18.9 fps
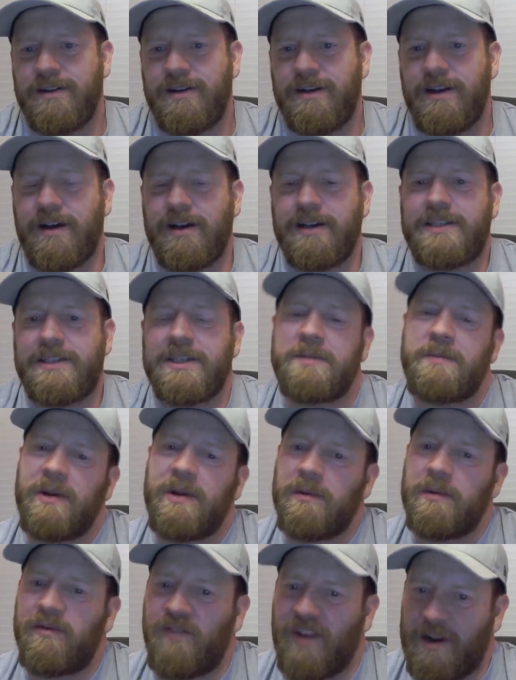Nice to
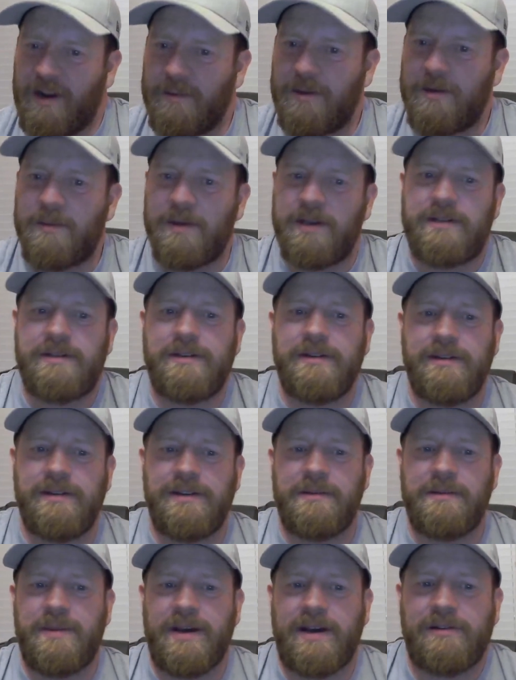spend with family, but it's good to
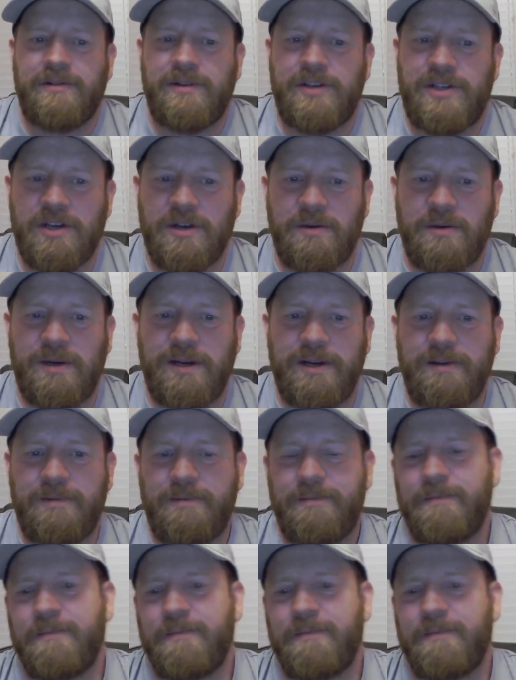get back on the show, right?